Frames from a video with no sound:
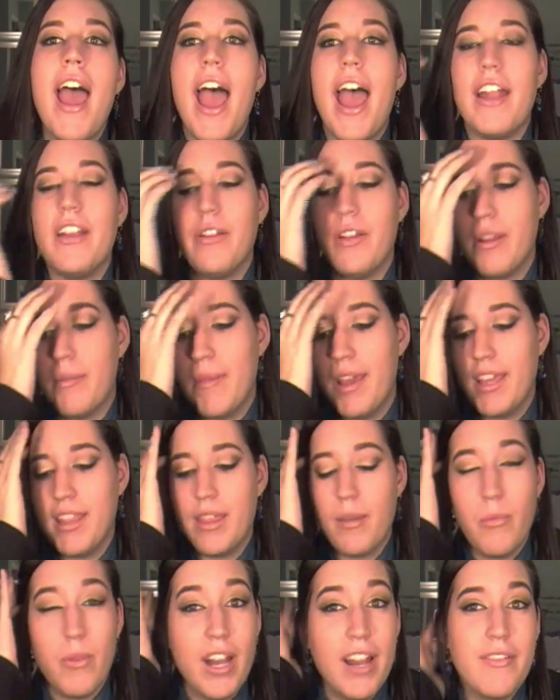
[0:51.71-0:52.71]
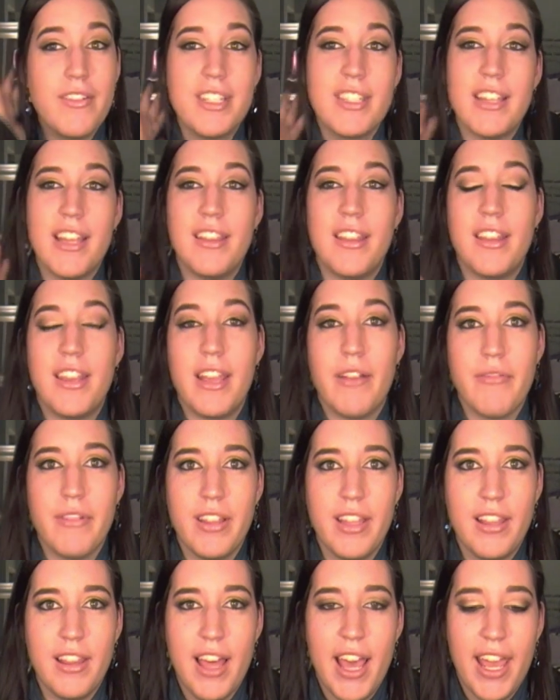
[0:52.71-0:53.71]
and you can make them whatever scent that they
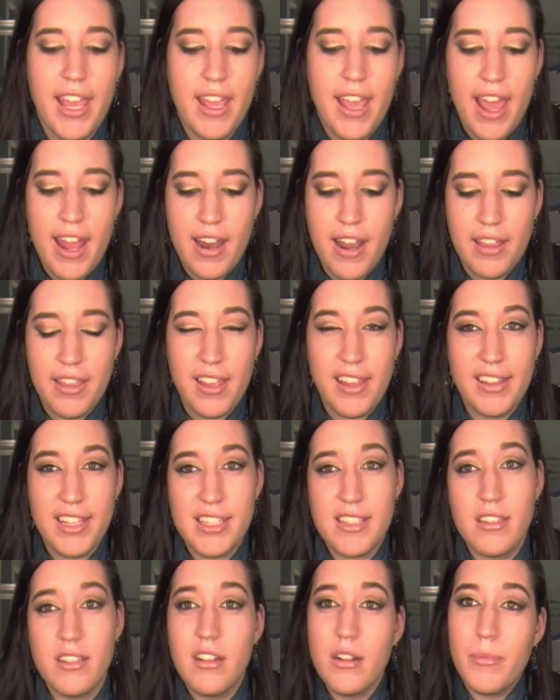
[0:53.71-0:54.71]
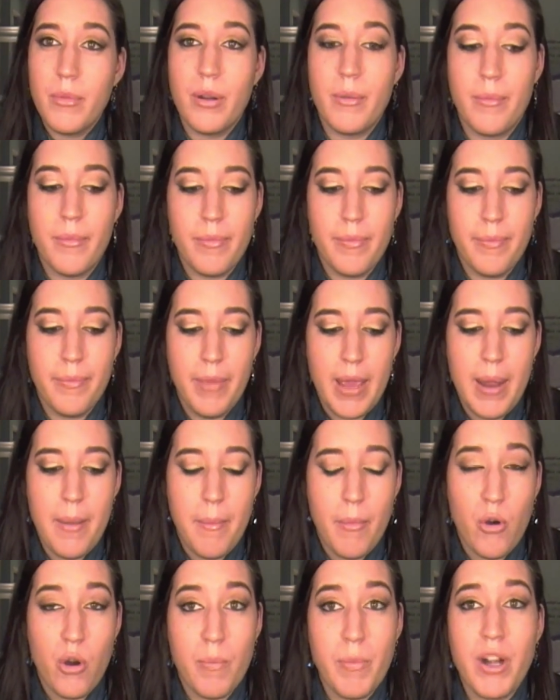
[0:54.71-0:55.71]
really like, and I think that's a little bit
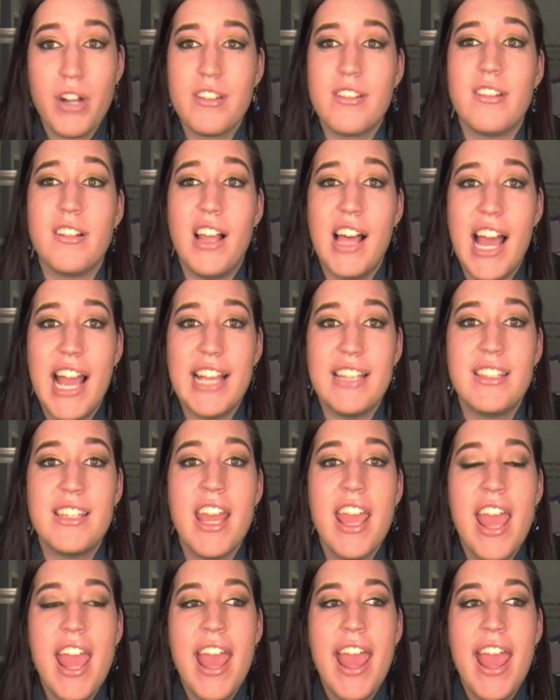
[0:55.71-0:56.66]
more personalized.